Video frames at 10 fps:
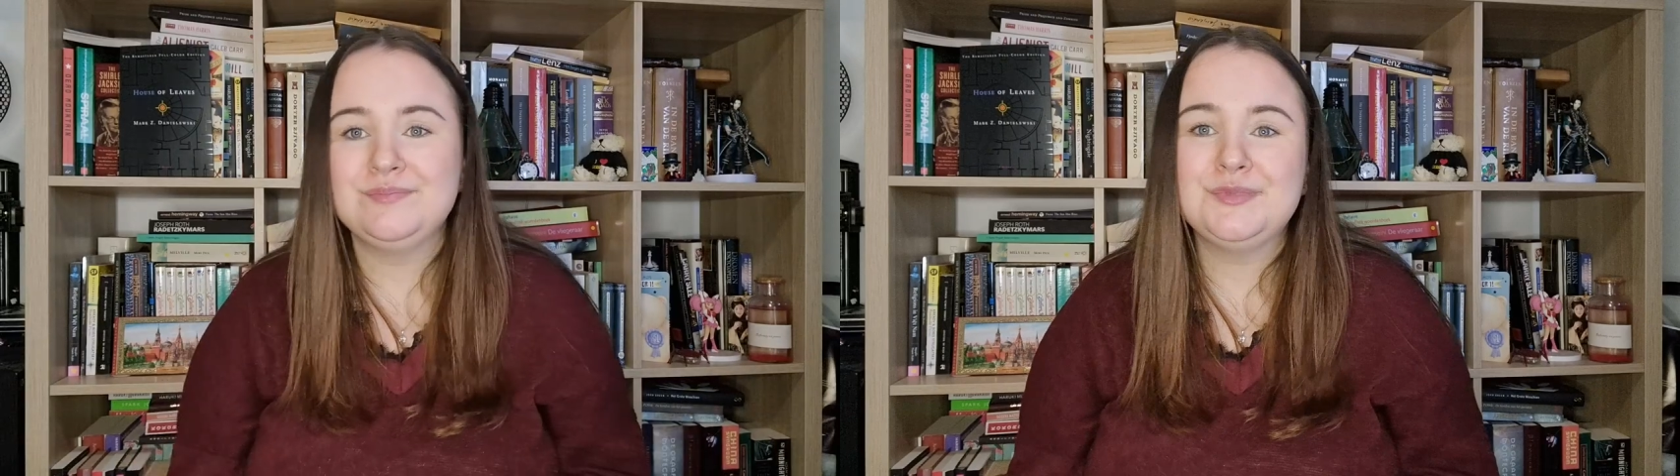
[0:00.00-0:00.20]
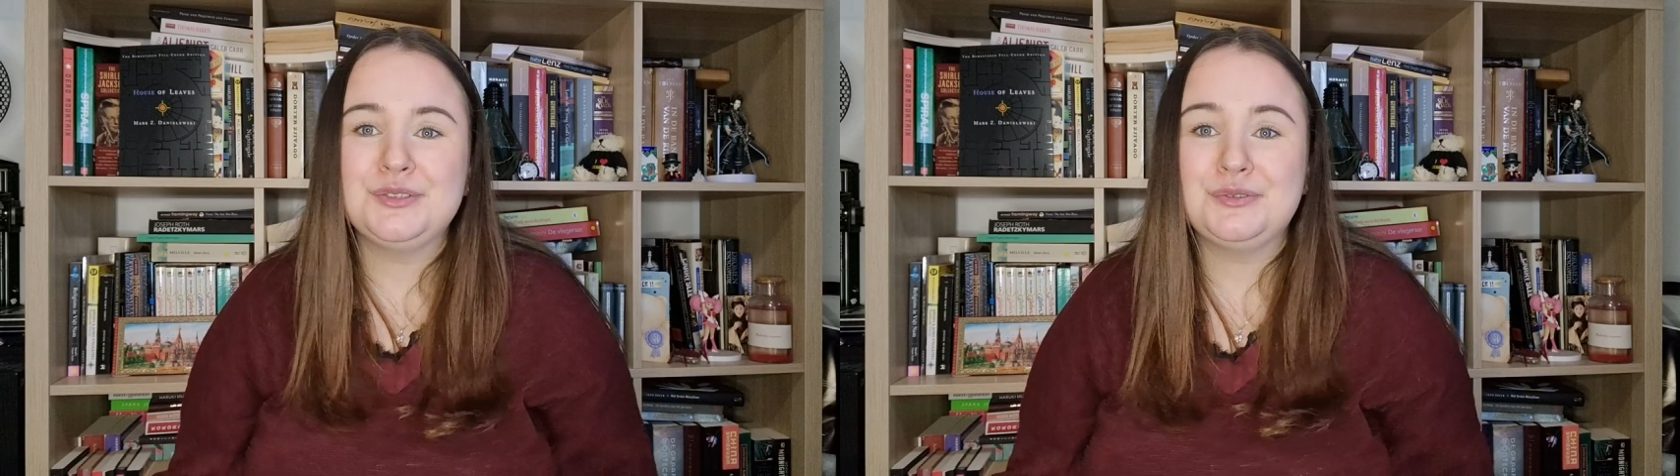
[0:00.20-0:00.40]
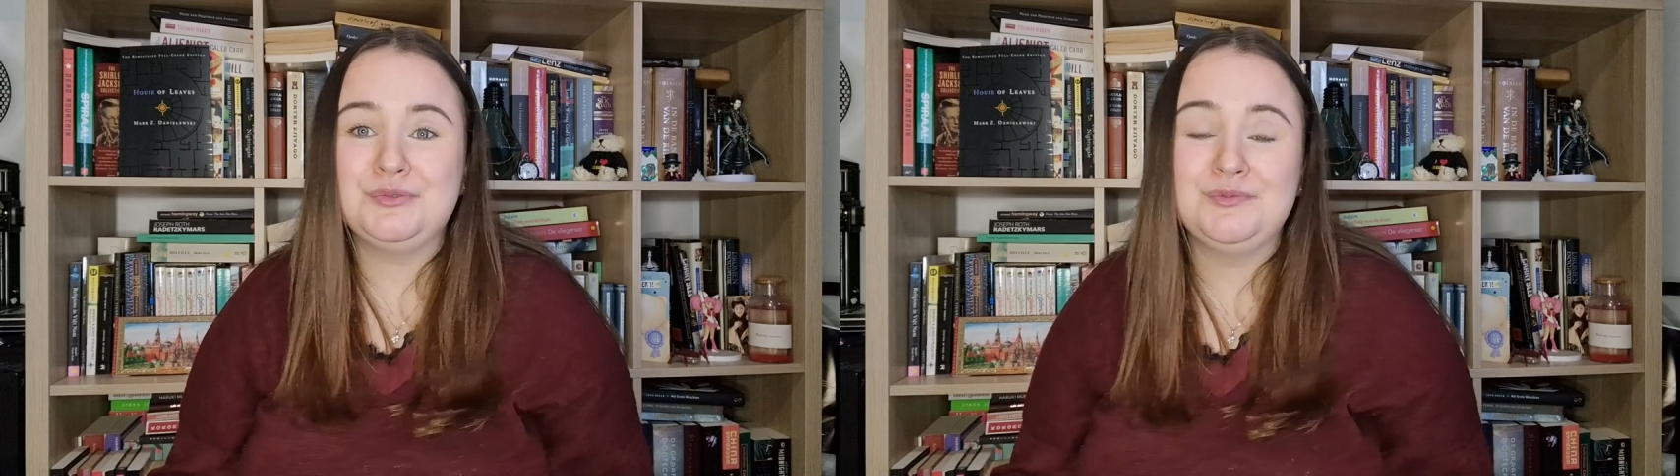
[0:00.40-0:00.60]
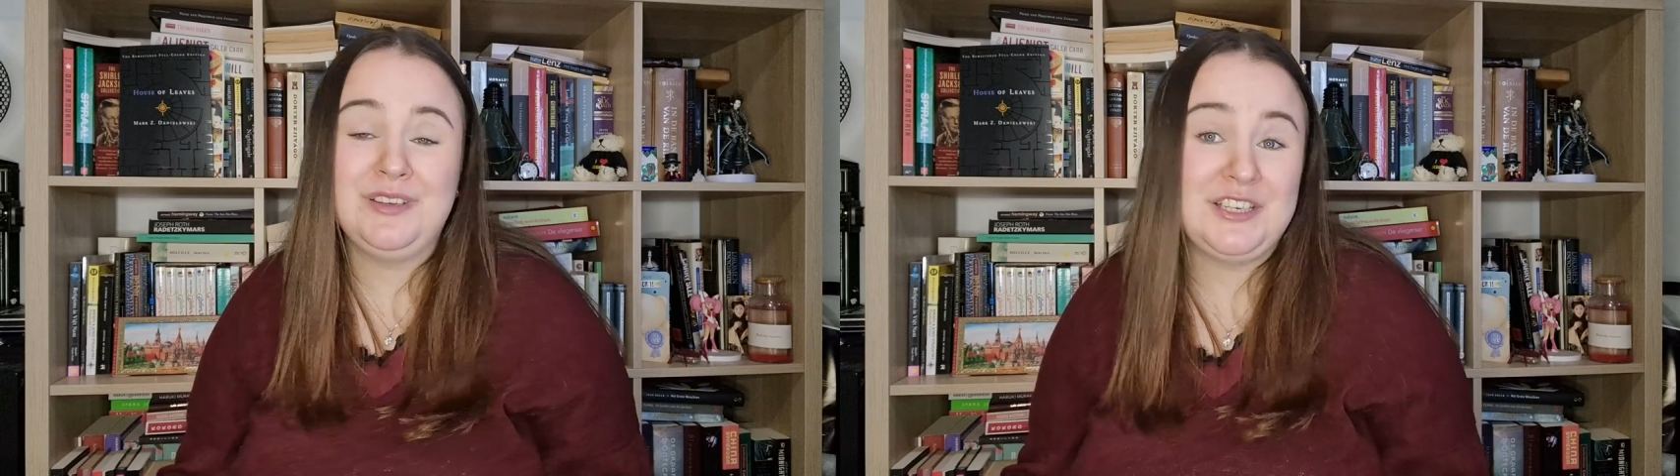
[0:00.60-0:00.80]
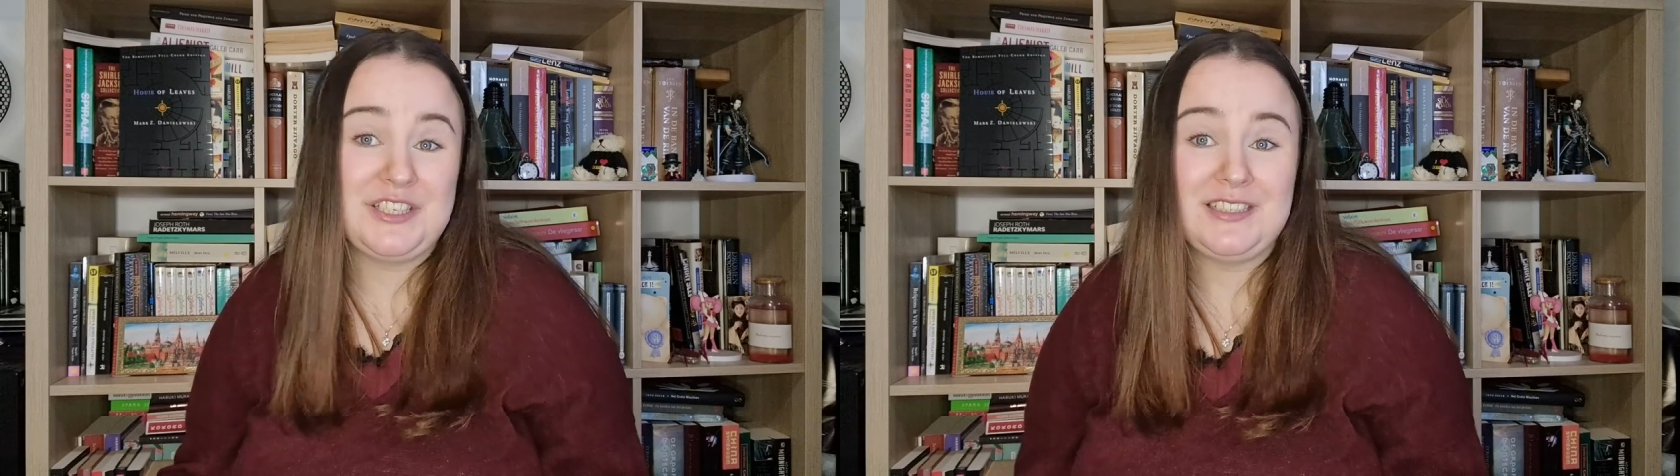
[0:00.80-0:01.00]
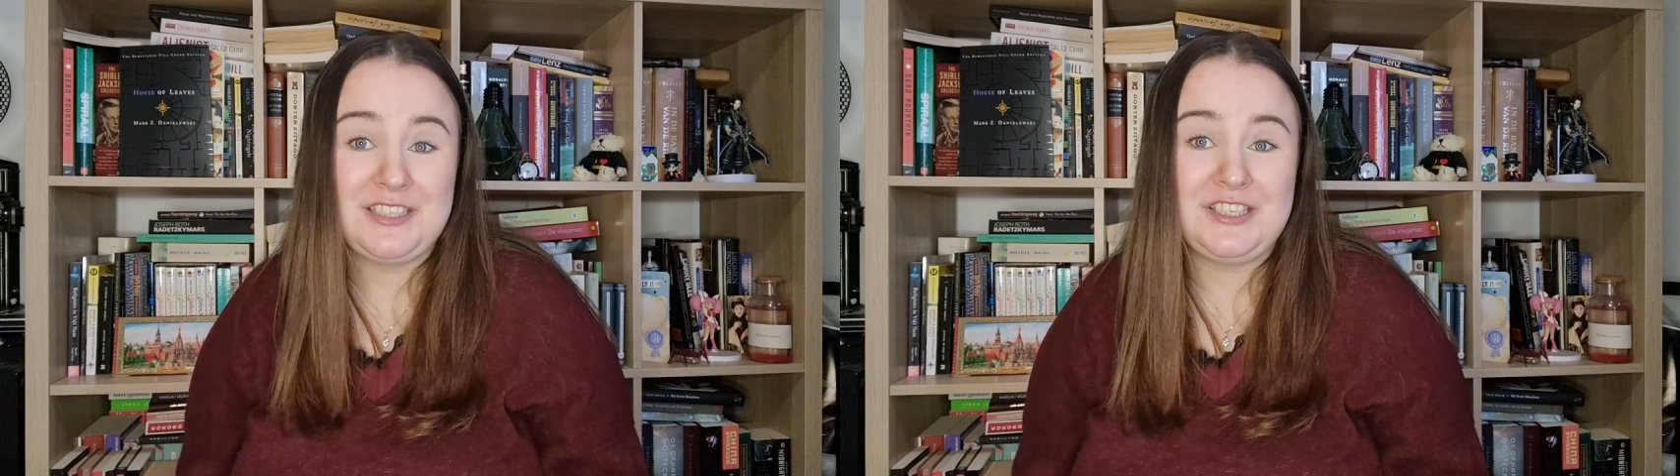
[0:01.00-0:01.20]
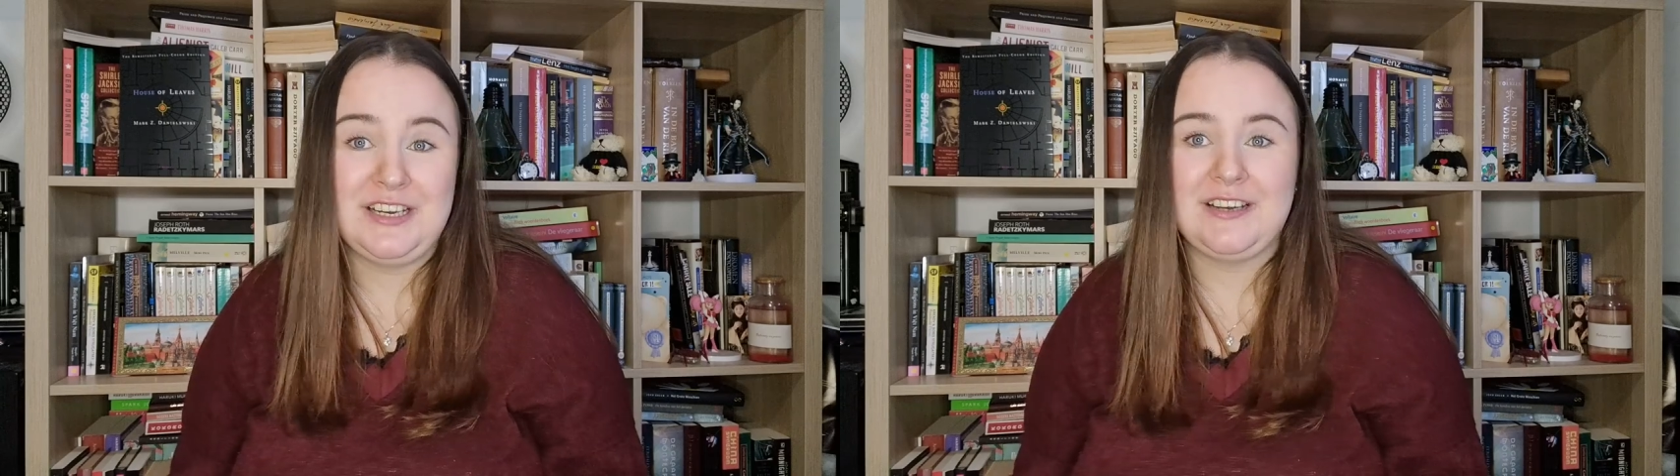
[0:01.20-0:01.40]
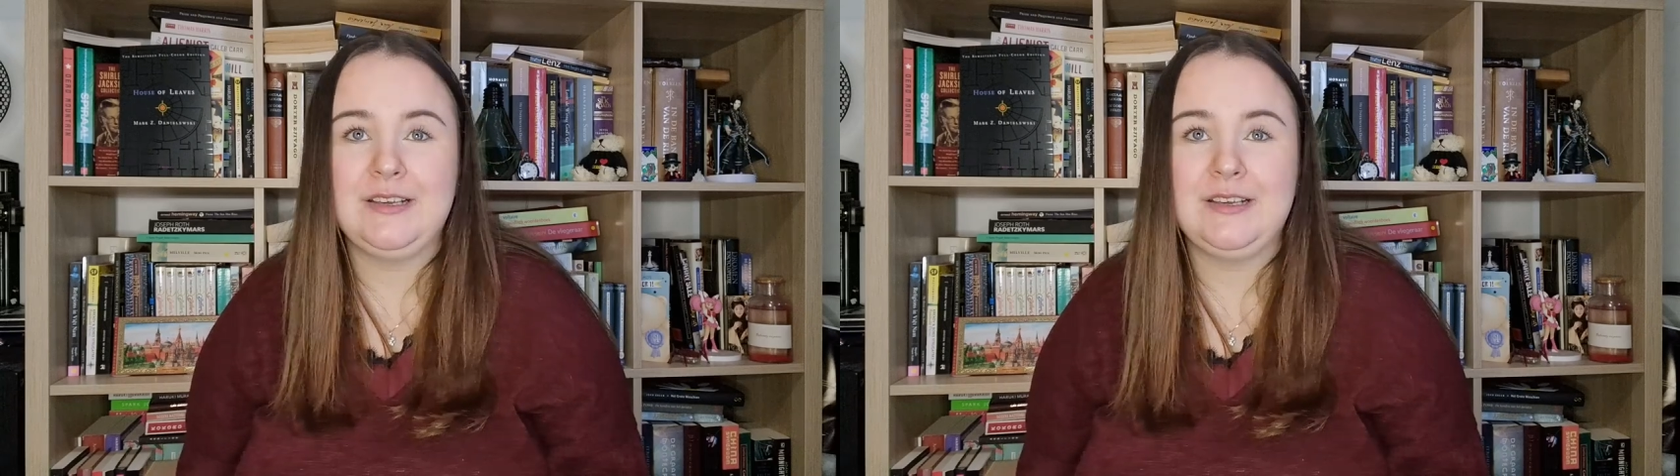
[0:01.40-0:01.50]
to finish it this year.